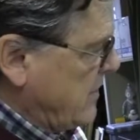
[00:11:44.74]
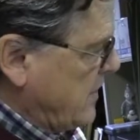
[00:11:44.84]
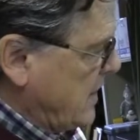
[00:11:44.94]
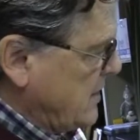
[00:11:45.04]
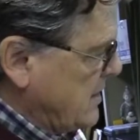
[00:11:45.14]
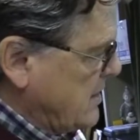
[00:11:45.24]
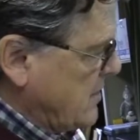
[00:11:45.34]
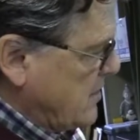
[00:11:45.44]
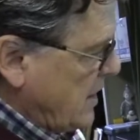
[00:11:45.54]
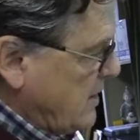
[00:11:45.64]
in the
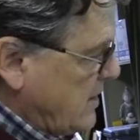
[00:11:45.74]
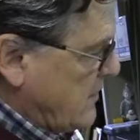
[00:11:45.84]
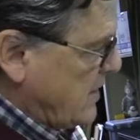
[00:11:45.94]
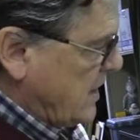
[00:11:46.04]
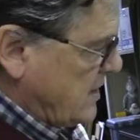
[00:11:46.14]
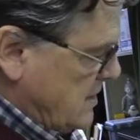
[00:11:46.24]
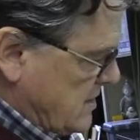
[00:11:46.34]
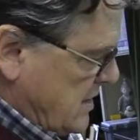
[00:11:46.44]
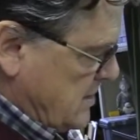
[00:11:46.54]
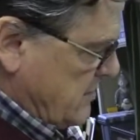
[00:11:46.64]
18th and 19th
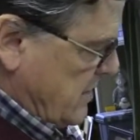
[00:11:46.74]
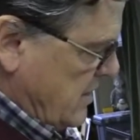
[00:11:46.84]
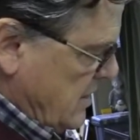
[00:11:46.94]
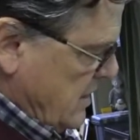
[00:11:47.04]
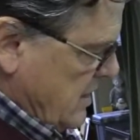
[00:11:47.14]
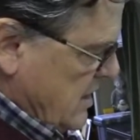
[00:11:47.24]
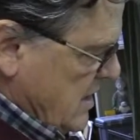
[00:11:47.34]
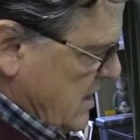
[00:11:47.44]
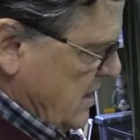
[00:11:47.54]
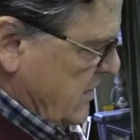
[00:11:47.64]
century.
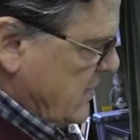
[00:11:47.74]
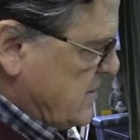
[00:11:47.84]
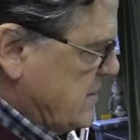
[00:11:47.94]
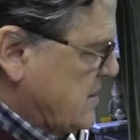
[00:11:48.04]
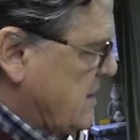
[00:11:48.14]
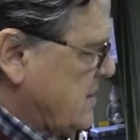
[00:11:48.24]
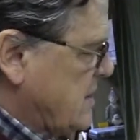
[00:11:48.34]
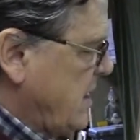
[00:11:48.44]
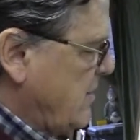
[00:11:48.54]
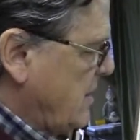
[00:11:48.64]
This is
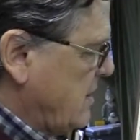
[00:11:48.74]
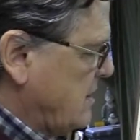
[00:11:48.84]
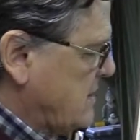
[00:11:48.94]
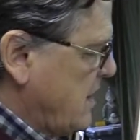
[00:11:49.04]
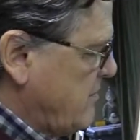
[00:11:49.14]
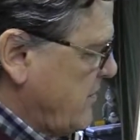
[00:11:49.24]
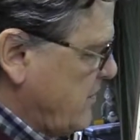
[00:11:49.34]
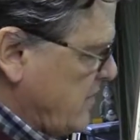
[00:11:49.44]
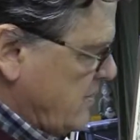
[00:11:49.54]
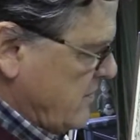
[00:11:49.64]
a little type of
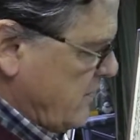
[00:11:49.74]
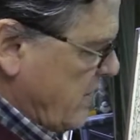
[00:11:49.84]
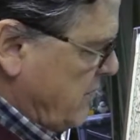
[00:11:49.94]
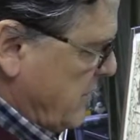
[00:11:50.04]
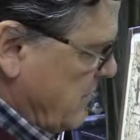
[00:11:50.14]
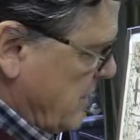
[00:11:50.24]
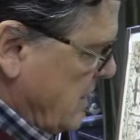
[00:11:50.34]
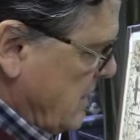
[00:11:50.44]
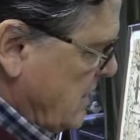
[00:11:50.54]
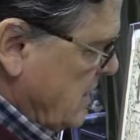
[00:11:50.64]
weaponry
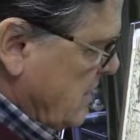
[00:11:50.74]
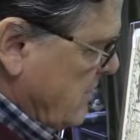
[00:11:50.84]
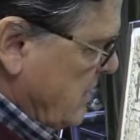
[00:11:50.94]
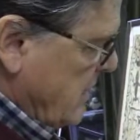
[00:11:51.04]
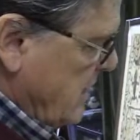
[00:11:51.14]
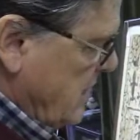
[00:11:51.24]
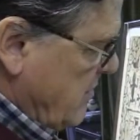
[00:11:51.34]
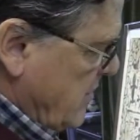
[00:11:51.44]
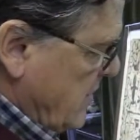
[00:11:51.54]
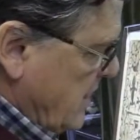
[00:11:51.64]
right here,
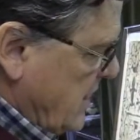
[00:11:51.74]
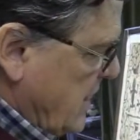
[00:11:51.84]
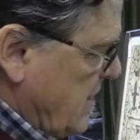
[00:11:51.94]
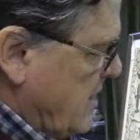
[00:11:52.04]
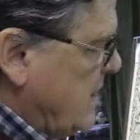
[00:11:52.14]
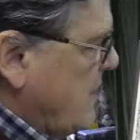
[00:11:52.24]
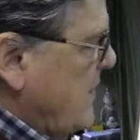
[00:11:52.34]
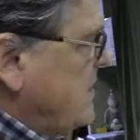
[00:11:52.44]
but again, the